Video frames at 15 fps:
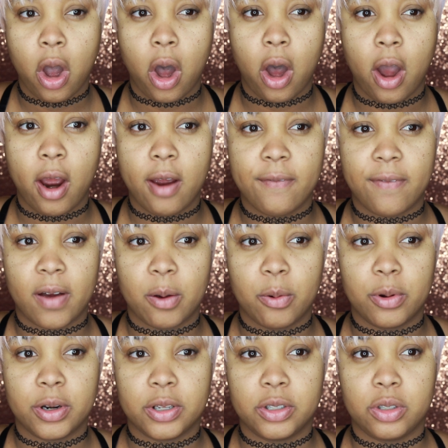or if I
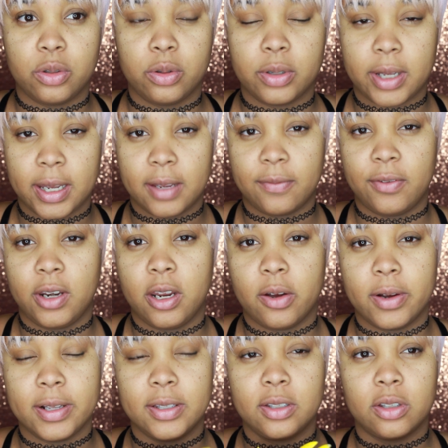want to do like video
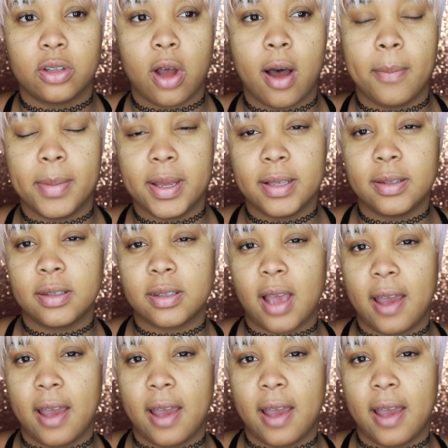installments.